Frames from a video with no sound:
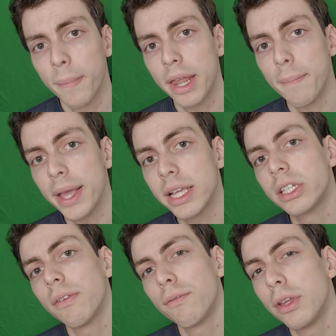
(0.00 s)
but it
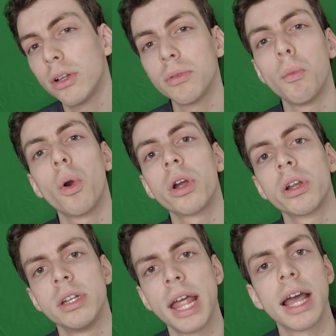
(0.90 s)
makes it feel
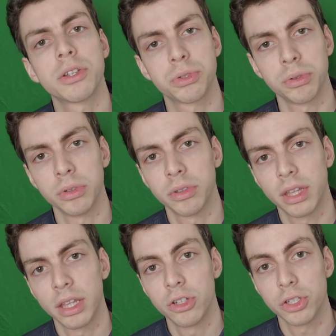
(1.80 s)
more natural
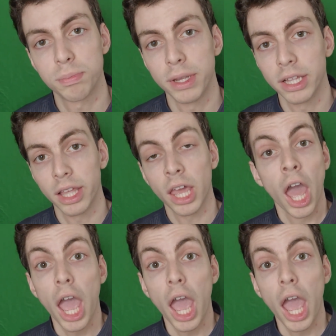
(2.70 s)
than just being like,